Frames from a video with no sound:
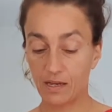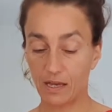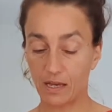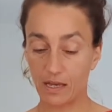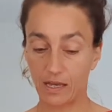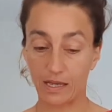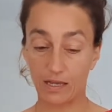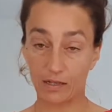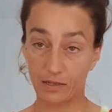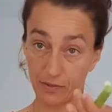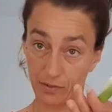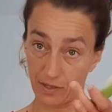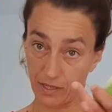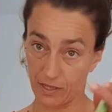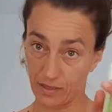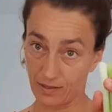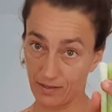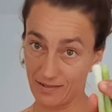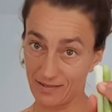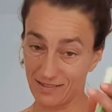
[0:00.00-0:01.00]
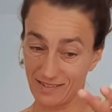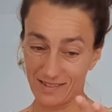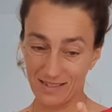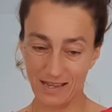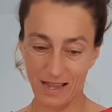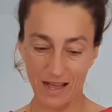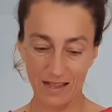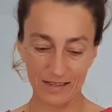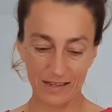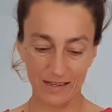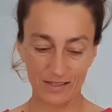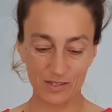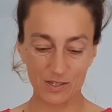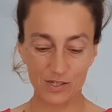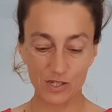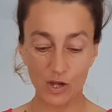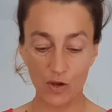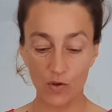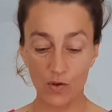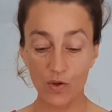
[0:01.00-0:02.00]
including scallions.
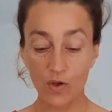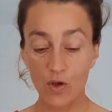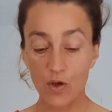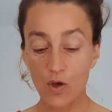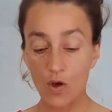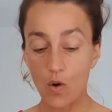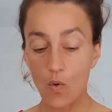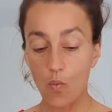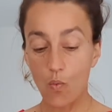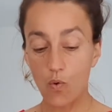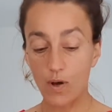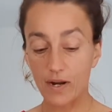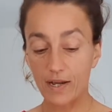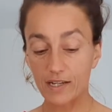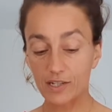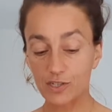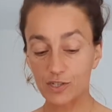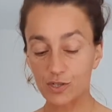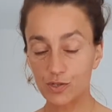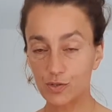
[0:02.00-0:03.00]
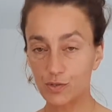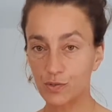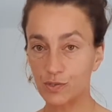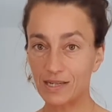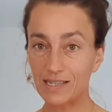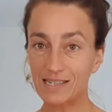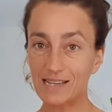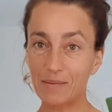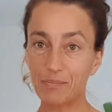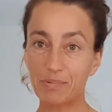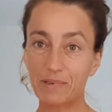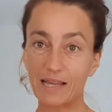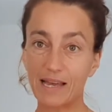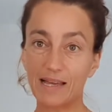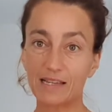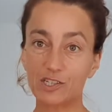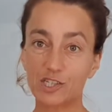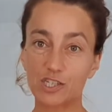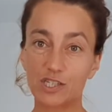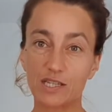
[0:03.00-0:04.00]
So what I do is I
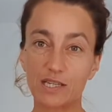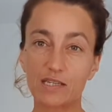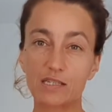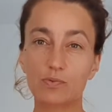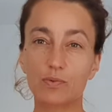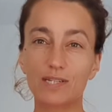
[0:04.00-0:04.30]
blanch these.